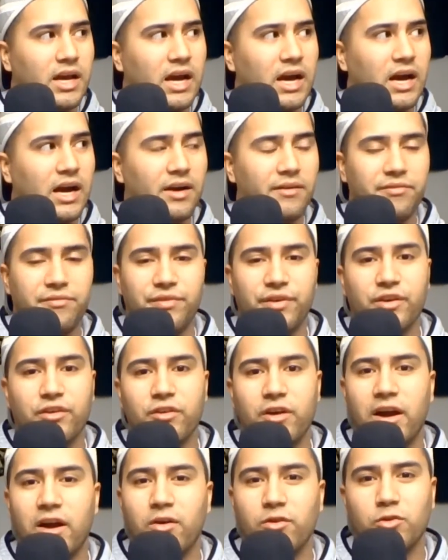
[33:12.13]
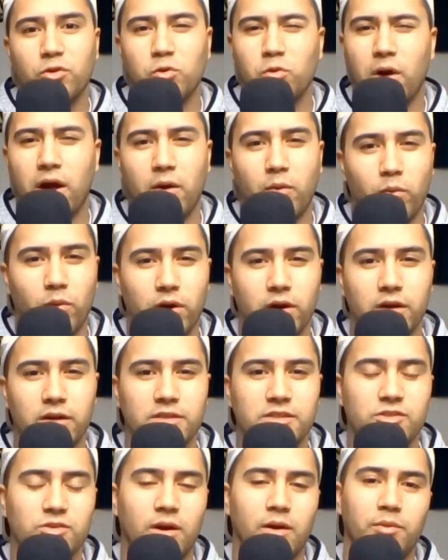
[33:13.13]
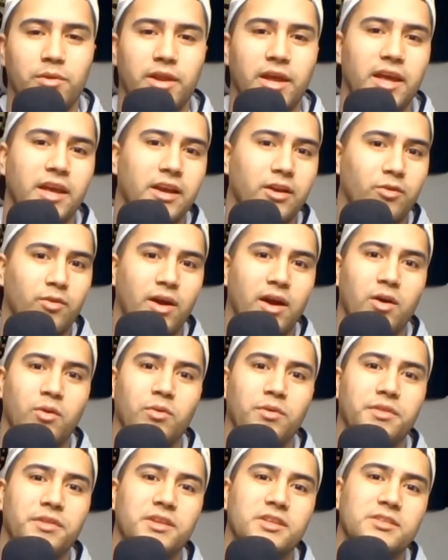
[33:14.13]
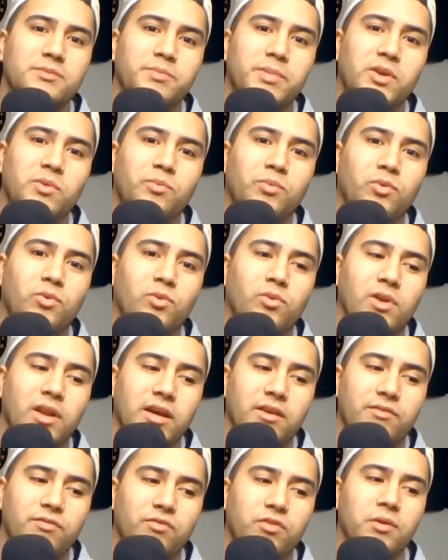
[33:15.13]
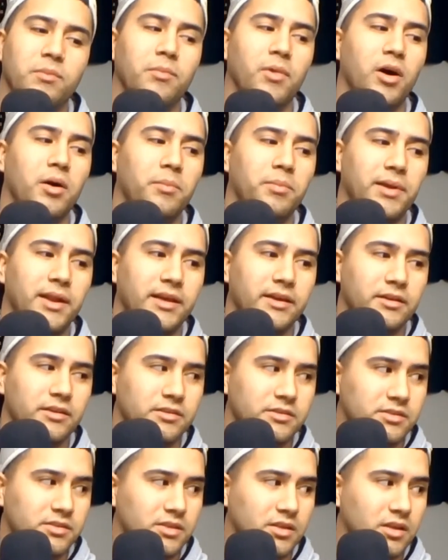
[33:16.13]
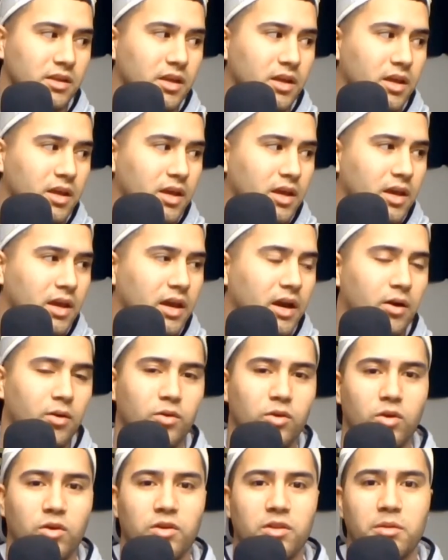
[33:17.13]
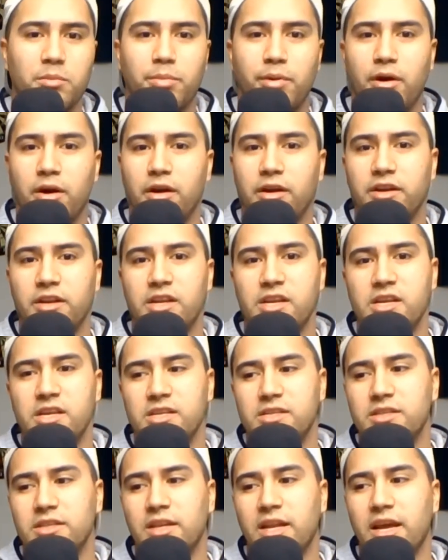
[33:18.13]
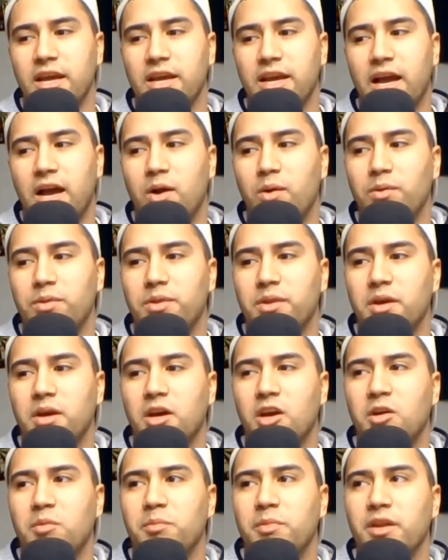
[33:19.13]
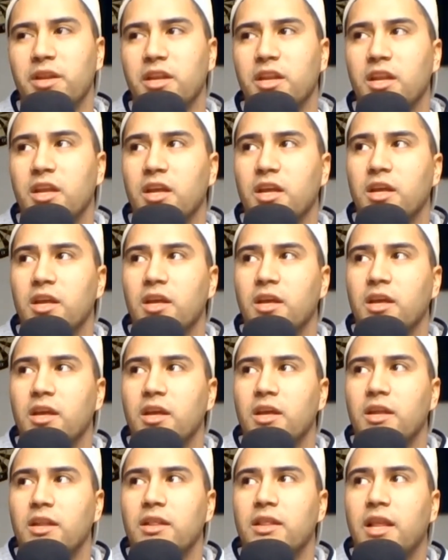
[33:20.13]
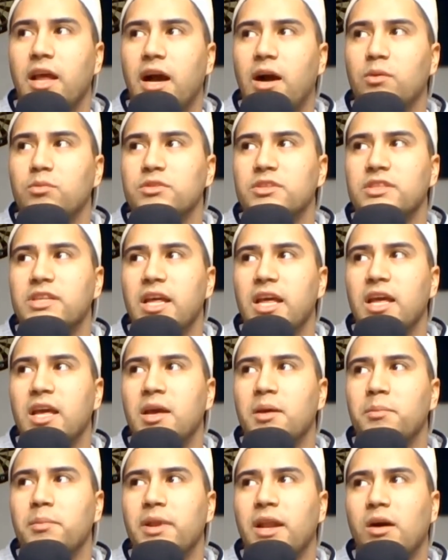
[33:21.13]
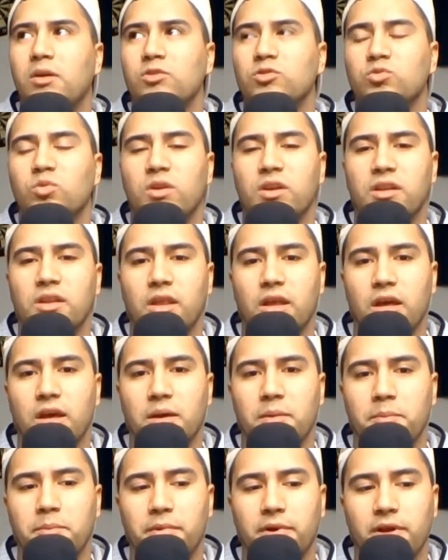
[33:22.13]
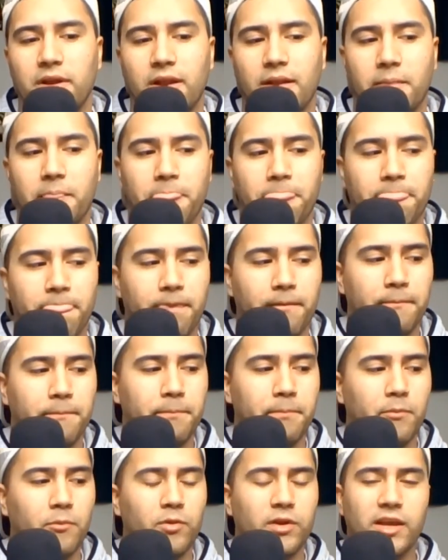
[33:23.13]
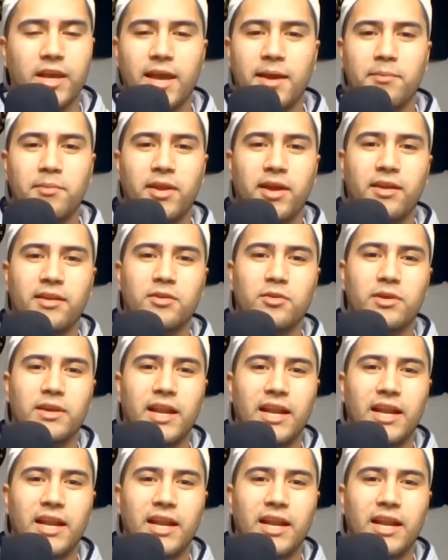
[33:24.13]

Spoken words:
figure out who I was, so I would hang around with these people like football players, and I would go to the parties and hang out with them, and I was them and I was one of them. But when it came down to it, I